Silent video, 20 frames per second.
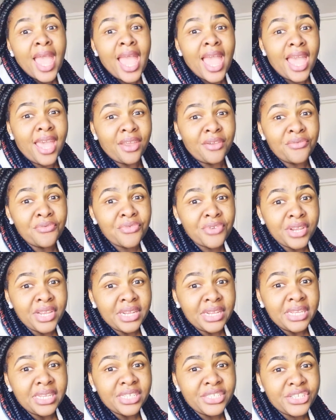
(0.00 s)
And
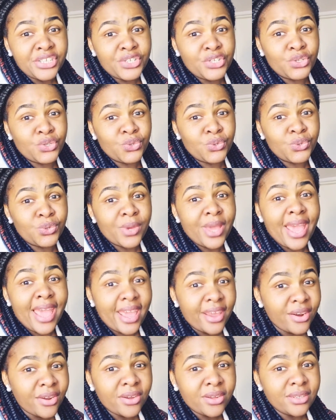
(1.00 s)
really, just to
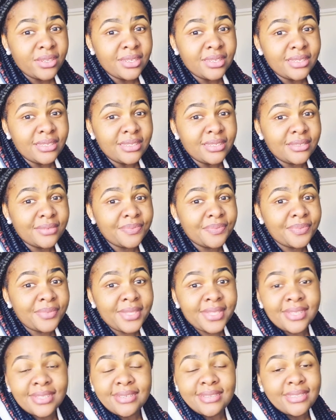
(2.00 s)
add on,
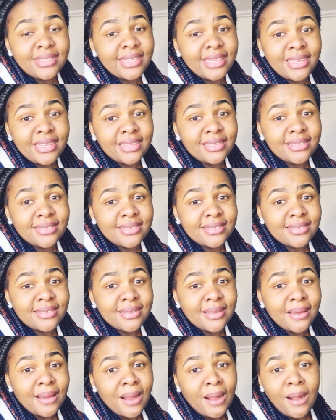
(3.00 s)
these things
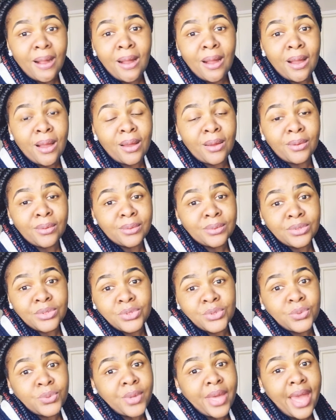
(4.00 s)
are
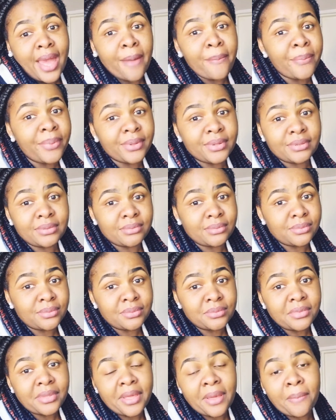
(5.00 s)
to happen.
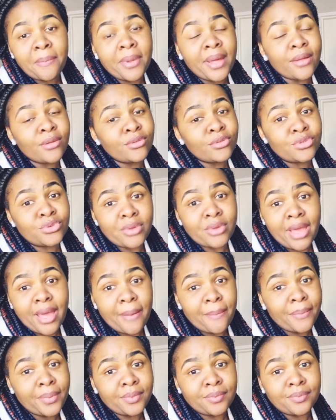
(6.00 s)
They are bound to
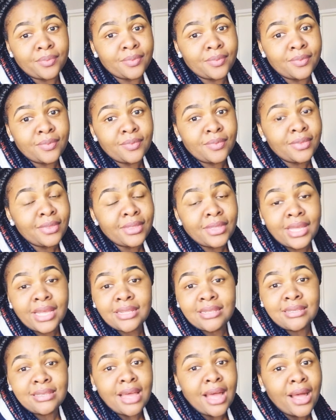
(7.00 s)
happen.
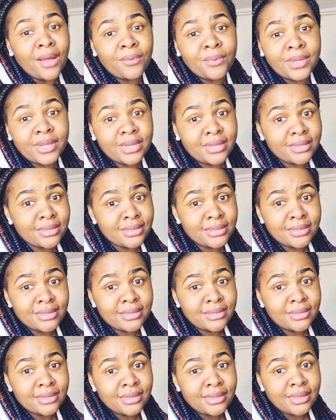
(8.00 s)
That's how it is.
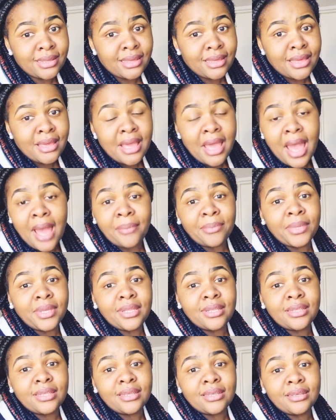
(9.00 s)
I
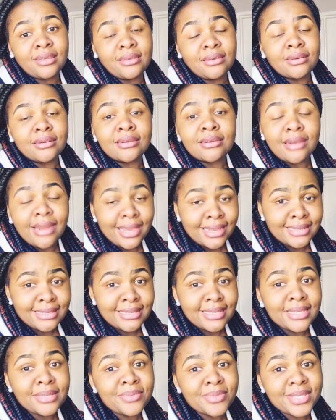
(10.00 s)
mean, Christ
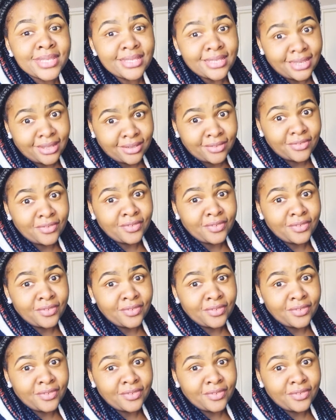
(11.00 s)
himself